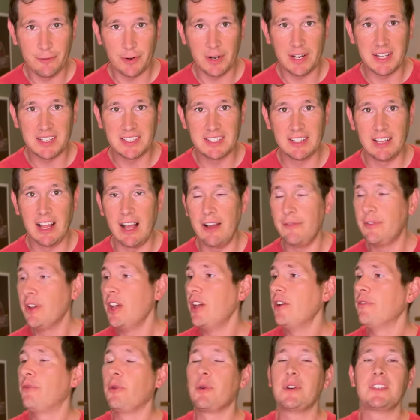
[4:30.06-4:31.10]
for his love,
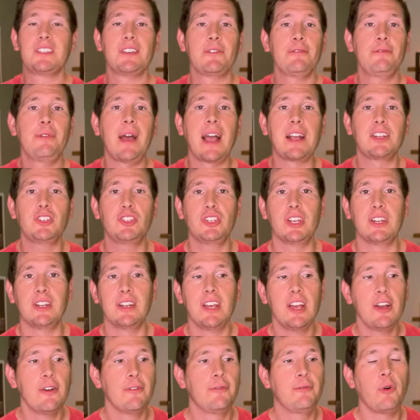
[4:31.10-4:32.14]
for his affection,
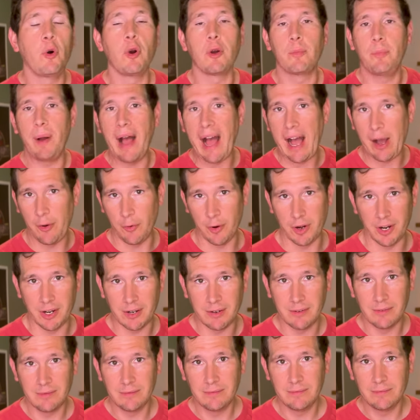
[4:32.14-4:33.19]
for power.
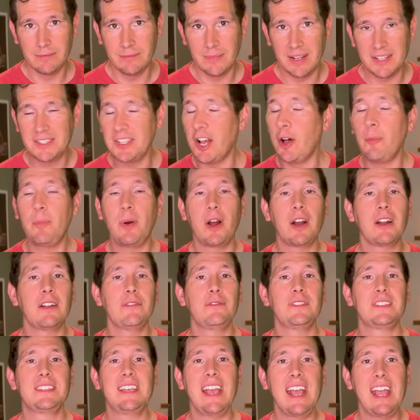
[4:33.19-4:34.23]
It's all part of
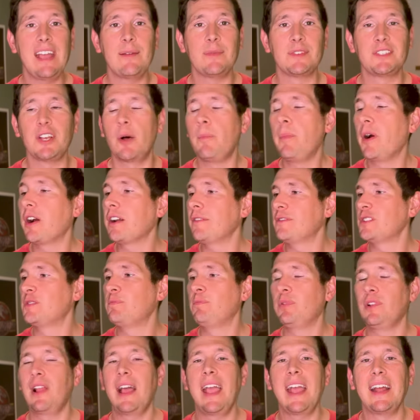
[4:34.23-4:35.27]
his game, it's all part of his
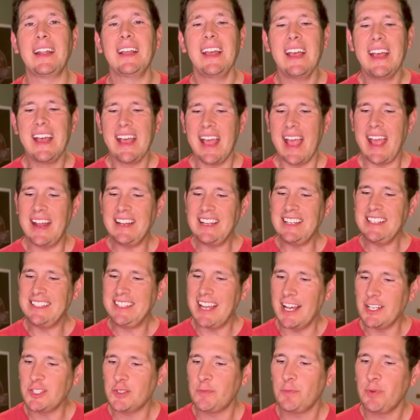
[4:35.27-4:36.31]
plan, and he
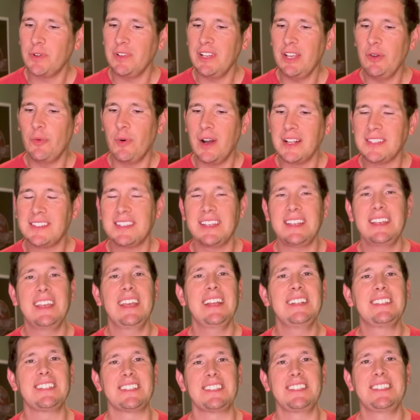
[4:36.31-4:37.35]
desperately wants a
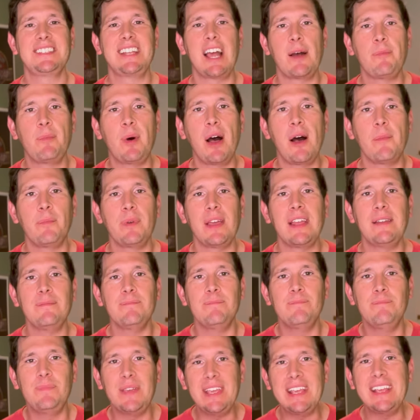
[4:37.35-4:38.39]
kid to step up
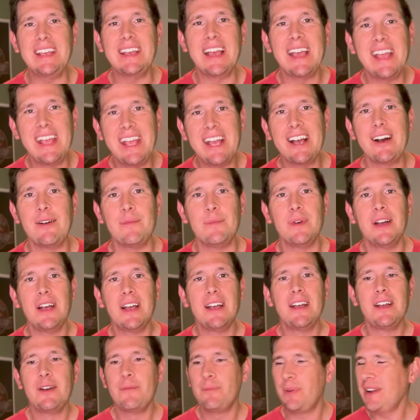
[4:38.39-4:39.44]
and be him,
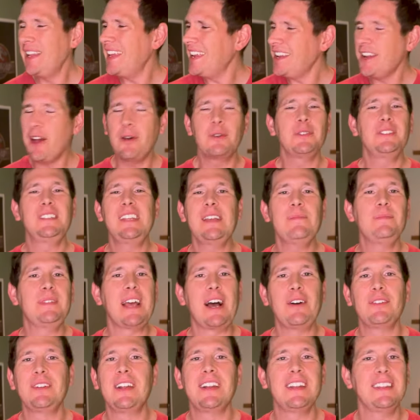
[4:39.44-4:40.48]
but he knows deep
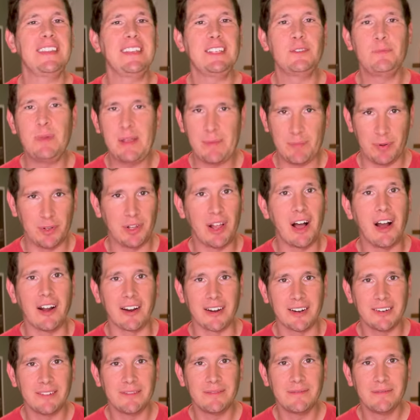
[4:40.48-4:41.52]
down none of these people
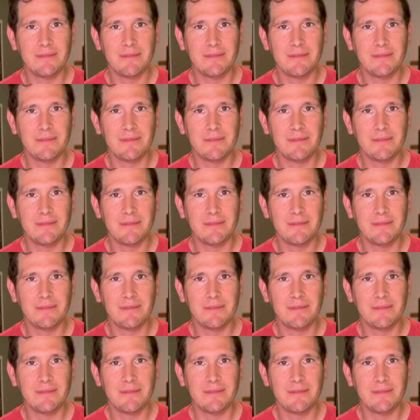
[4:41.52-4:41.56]
are.